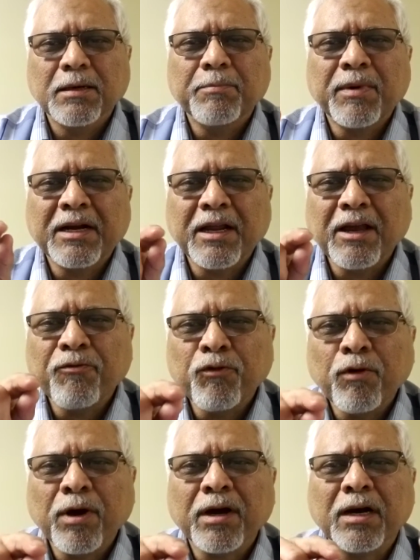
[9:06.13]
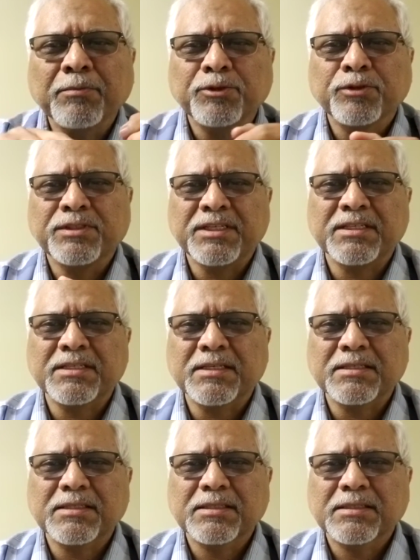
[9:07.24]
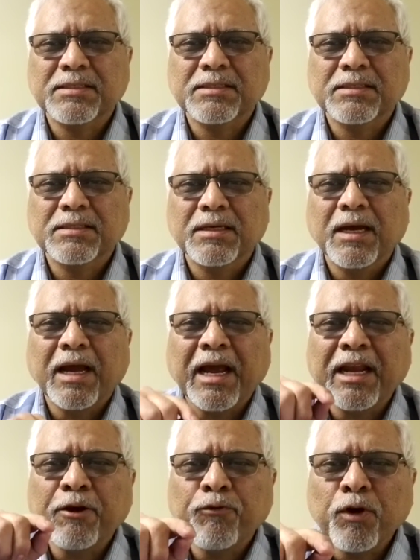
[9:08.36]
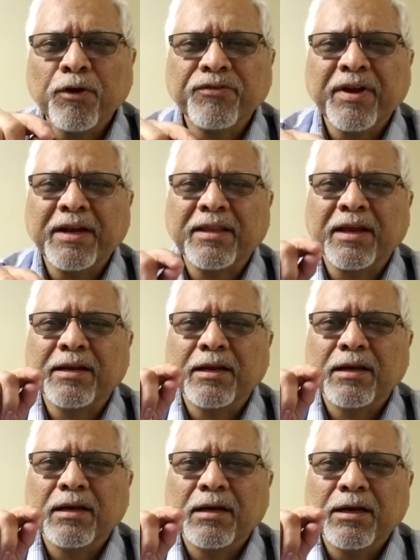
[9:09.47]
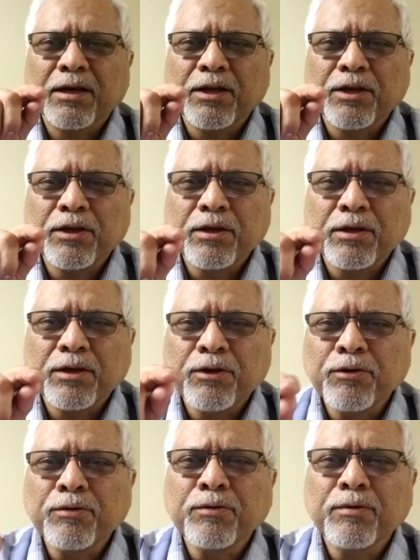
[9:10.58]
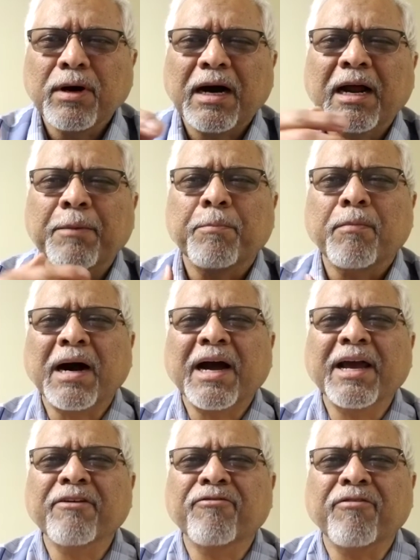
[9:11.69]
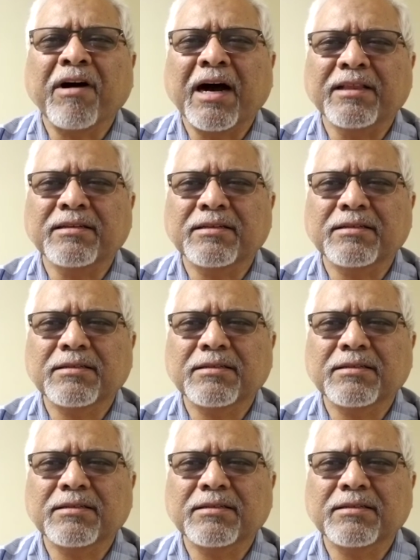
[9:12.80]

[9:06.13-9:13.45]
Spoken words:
But if you have come to Jesus, and if you have said that you are my Father,